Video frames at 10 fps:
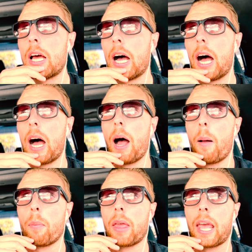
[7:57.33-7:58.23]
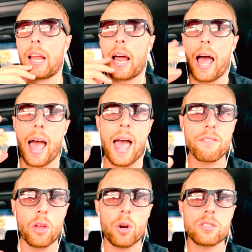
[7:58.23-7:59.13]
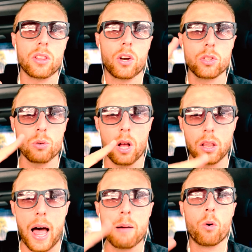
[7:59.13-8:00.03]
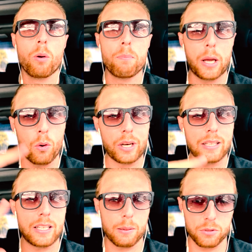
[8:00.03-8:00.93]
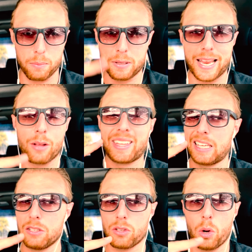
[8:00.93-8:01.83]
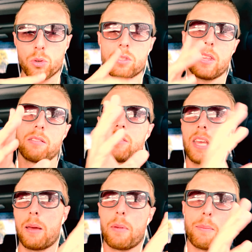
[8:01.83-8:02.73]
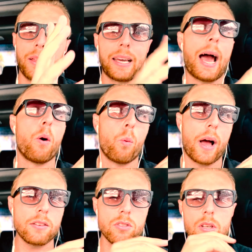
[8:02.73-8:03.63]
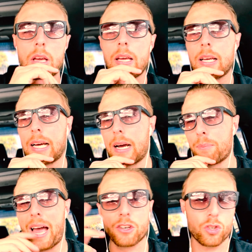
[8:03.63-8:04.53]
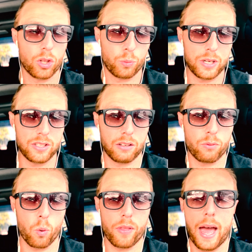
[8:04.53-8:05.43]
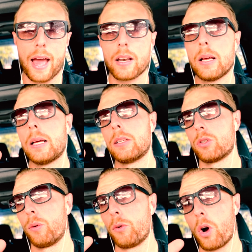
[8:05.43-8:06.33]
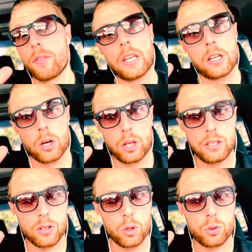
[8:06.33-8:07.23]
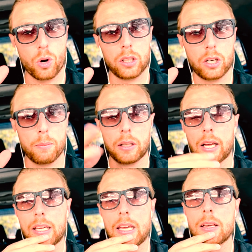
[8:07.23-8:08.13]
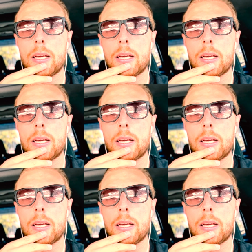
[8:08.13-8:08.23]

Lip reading: And I have noticed that there's a lot Bitcoin ATMs up and down the East Coast than say maybe like out West. I'm not sure the reasoning for that. So if you are on the East Coast, you are a little bit lucky.